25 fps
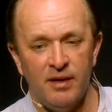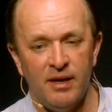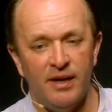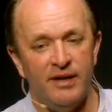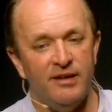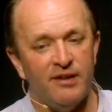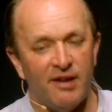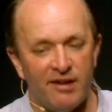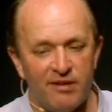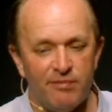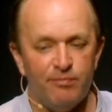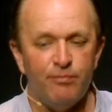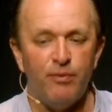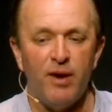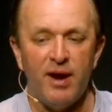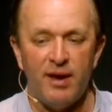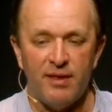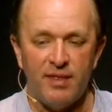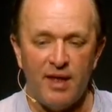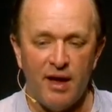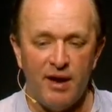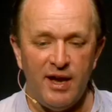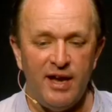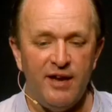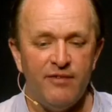He doesn't
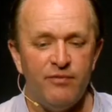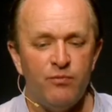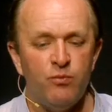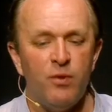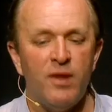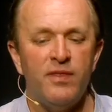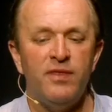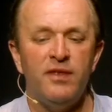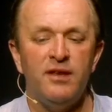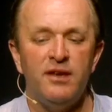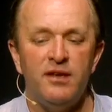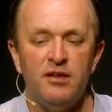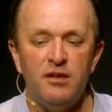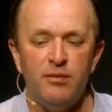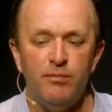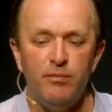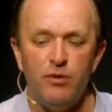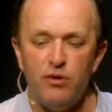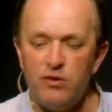break that. Even when the Indian